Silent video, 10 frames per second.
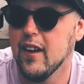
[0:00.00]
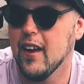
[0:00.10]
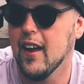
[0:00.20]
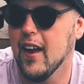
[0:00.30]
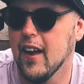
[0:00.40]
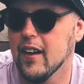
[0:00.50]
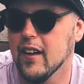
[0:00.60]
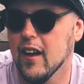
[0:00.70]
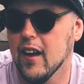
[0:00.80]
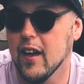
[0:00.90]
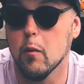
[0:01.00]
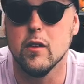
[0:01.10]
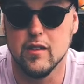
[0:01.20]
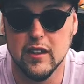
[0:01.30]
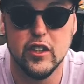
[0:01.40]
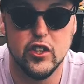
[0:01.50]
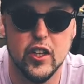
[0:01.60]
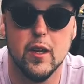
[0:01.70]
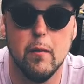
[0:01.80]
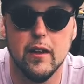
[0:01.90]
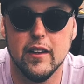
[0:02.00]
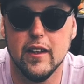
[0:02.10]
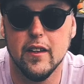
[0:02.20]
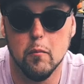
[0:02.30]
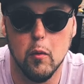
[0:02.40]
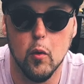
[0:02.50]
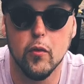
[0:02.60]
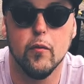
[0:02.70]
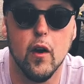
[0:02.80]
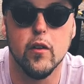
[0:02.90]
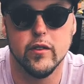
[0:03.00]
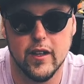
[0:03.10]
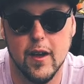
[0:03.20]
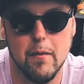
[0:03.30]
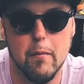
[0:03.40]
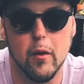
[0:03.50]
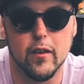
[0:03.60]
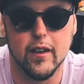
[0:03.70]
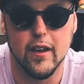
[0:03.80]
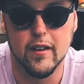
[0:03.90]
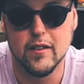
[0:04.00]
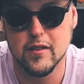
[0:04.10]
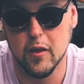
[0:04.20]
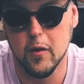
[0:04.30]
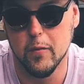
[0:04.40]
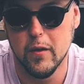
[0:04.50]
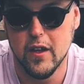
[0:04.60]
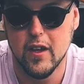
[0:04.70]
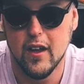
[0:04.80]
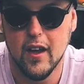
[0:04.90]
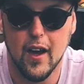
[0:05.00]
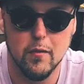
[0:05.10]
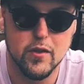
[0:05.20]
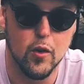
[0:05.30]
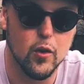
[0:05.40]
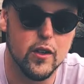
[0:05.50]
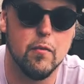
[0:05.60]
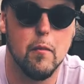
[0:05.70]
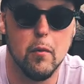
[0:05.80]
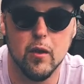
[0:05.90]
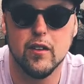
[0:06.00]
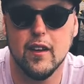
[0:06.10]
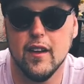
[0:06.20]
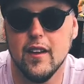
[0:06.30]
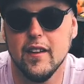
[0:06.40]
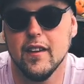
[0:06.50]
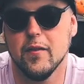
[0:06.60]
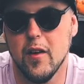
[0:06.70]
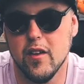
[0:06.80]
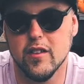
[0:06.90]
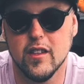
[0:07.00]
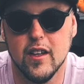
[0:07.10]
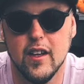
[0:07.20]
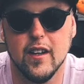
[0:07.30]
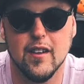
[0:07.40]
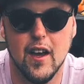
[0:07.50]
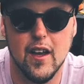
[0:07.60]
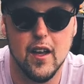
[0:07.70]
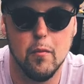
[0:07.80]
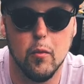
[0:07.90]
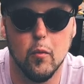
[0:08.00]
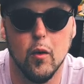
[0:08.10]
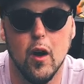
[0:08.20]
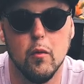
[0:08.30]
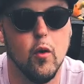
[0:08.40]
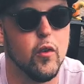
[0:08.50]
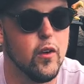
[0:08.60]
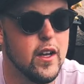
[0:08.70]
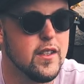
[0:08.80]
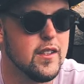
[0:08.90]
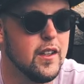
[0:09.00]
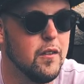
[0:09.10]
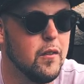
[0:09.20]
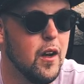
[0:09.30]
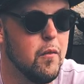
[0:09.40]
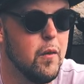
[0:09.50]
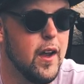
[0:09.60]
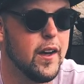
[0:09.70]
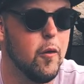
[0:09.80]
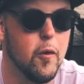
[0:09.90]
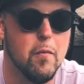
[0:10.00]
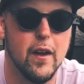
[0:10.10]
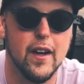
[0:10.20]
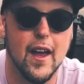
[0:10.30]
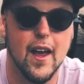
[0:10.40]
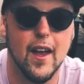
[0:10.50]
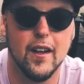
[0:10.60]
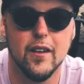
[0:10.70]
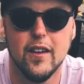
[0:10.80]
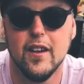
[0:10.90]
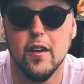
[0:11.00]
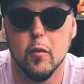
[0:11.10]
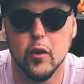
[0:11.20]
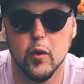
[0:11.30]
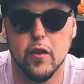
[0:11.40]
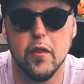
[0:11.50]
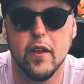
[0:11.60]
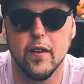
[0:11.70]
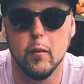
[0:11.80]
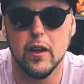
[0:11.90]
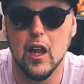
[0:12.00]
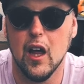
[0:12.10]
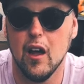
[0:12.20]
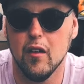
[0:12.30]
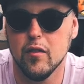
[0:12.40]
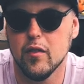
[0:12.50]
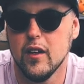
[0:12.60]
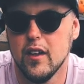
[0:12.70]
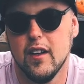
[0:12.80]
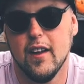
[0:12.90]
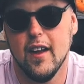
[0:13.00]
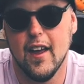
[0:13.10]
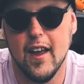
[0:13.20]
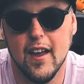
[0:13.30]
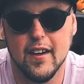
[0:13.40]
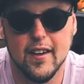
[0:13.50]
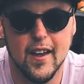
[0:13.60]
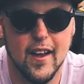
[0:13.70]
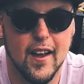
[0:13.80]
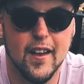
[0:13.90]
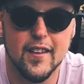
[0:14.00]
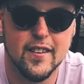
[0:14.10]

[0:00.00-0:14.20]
and uh, it was legitimately both father's day and my birthday so i'm stoked it's my birthday it's father's day it's hype i'm going racing i'm, I'm hanging out with my dad we're doing the thing that we love and uh,